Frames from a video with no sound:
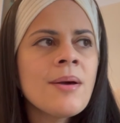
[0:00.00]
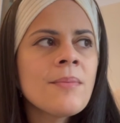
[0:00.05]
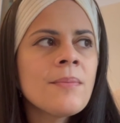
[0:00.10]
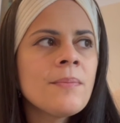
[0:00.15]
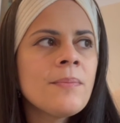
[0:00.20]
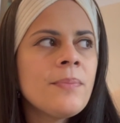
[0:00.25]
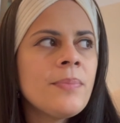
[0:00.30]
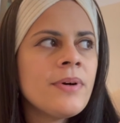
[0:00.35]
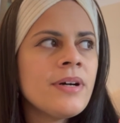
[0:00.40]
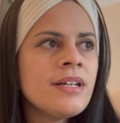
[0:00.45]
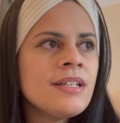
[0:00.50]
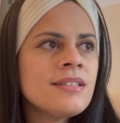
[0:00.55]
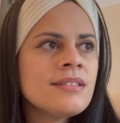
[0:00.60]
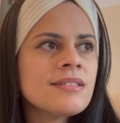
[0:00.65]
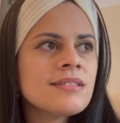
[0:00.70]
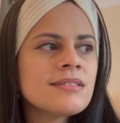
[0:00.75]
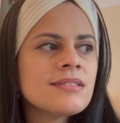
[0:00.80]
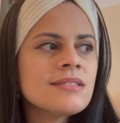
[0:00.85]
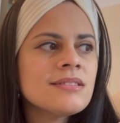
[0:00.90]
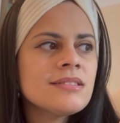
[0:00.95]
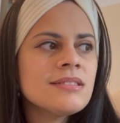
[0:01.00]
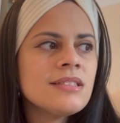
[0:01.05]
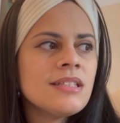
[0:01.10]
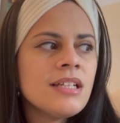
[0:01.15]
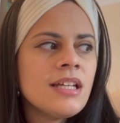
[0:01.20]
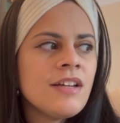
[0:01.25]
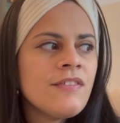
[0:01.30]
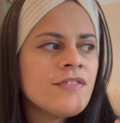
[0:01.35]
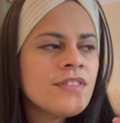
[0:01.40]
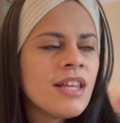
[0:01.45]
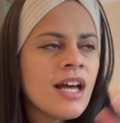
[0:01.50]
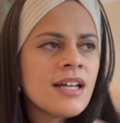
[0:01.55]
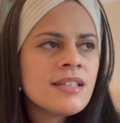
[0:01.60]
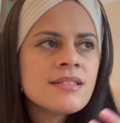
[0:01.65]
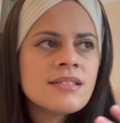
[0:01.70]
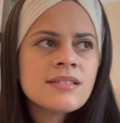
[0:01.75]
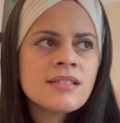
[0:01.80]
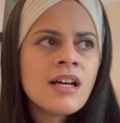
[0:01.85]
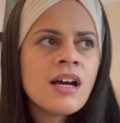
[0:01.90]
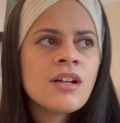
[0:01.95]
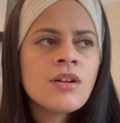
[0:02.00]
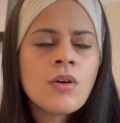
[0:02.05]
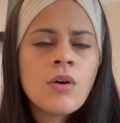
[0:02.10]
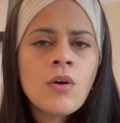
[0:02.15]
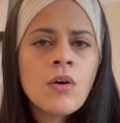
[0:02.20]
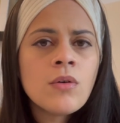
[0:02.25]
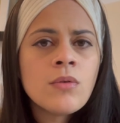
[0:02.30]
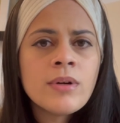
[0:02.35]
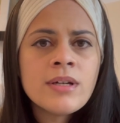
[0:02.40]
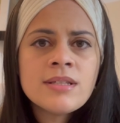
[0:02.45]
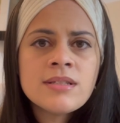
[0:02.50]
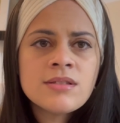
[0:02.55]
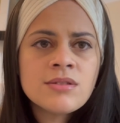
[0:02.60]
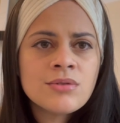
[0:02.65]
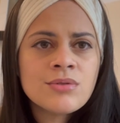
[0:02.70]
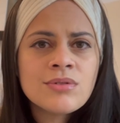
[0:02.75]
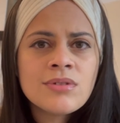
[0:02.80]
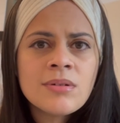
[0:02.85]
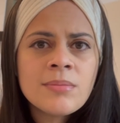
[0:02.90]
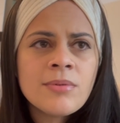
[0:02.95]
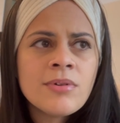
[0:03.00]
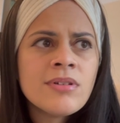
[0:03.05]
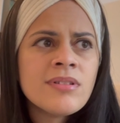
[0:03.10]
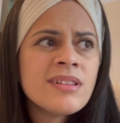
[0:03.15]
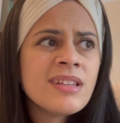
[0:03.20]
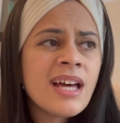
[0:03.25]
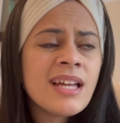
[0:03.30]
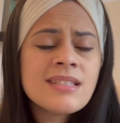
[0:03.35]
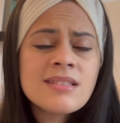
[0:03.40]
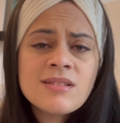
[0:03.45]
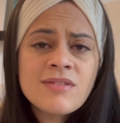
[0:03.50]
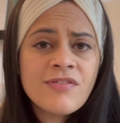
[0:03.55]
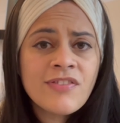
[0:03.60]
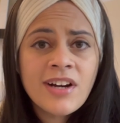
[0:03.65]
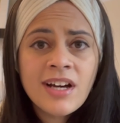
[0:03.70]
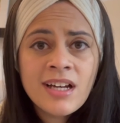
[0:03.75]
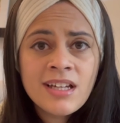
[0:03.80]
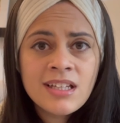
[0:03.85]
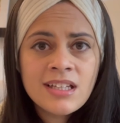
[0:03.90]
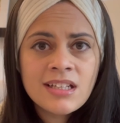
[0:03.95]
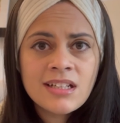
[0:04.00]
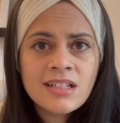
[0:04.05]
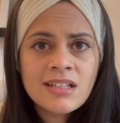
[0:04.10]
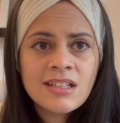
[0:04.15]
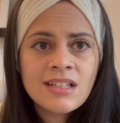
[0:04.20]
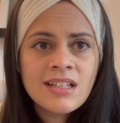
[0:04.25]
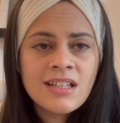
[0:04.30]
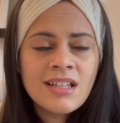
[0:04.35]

But if that's not always doable, that's fine.